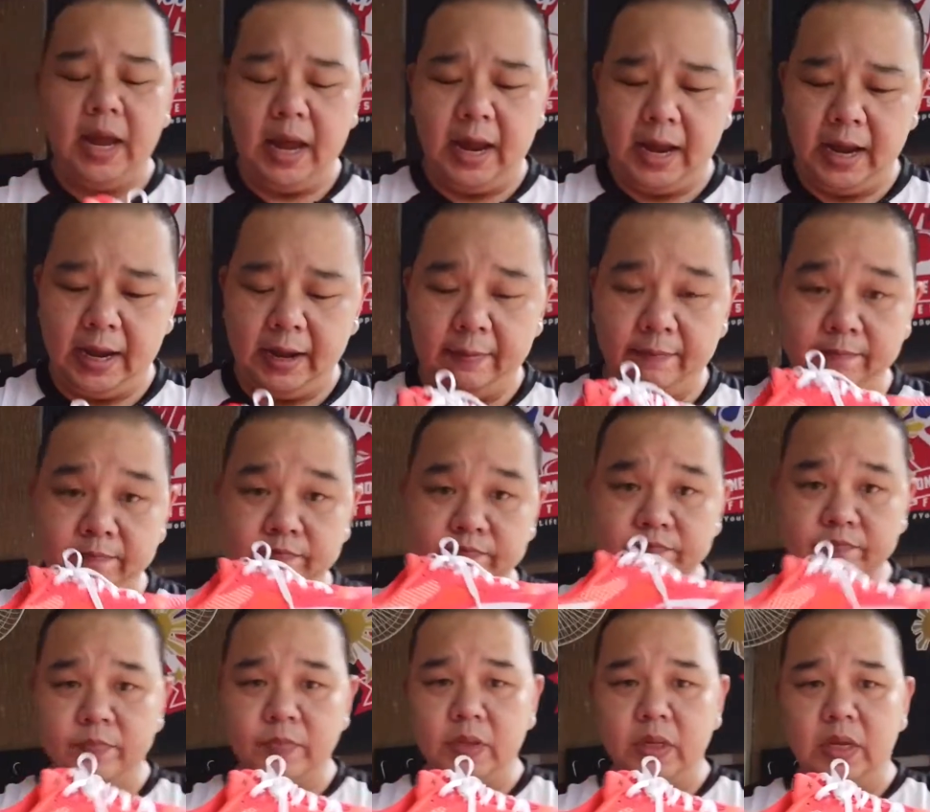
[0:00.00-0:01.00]

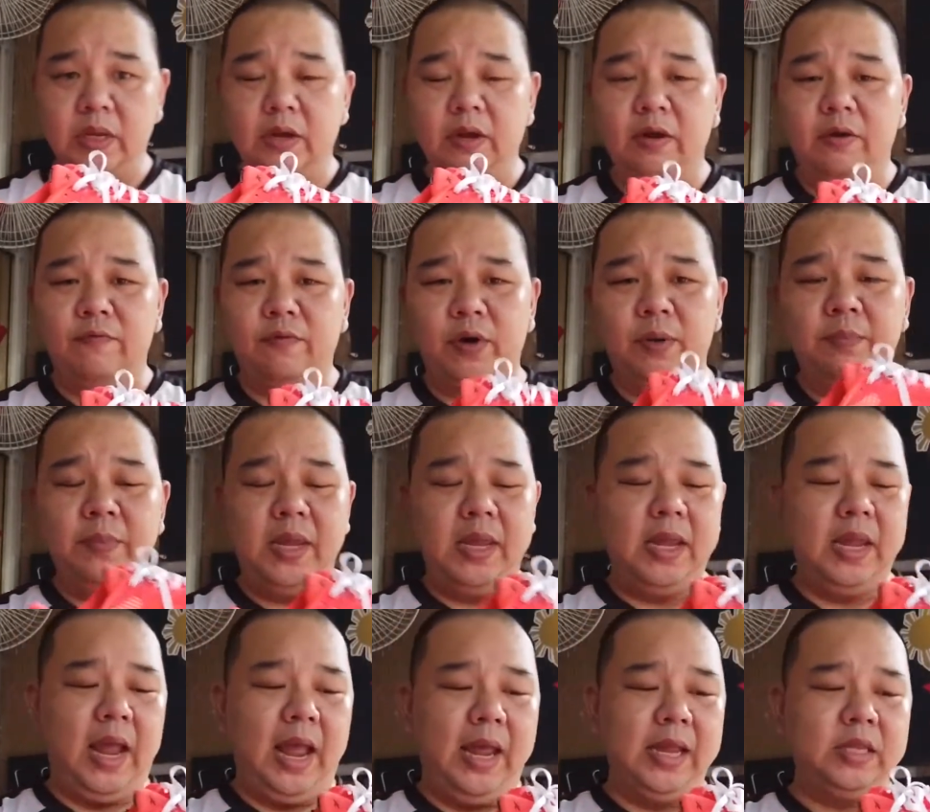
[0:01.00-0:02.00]
For
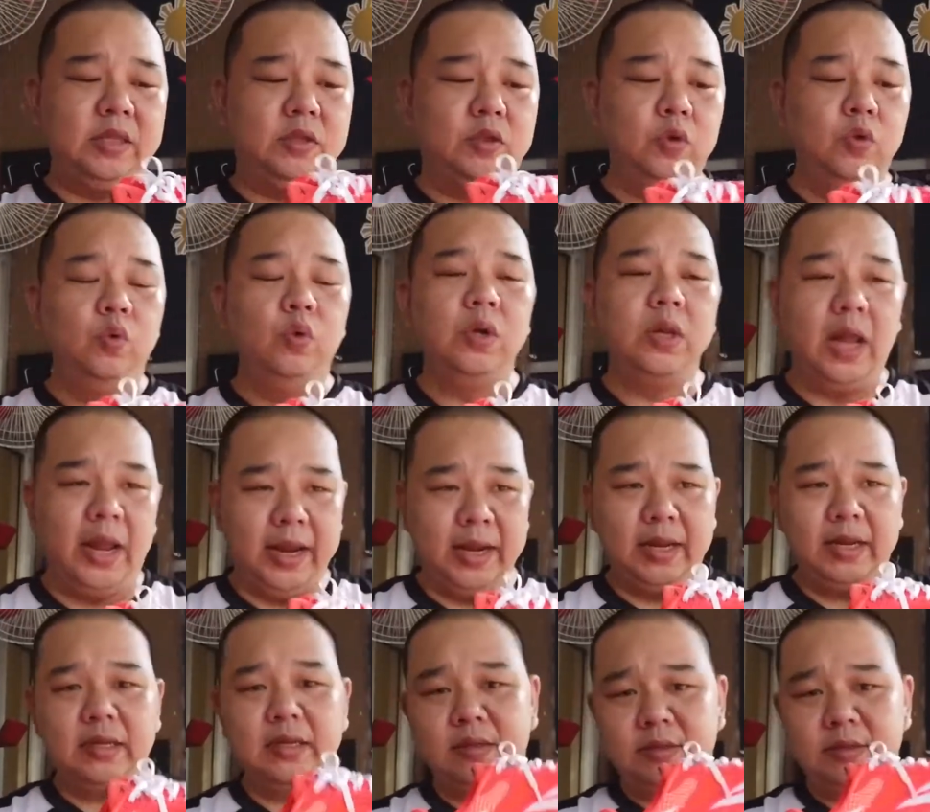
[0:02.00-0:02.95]
me, I do like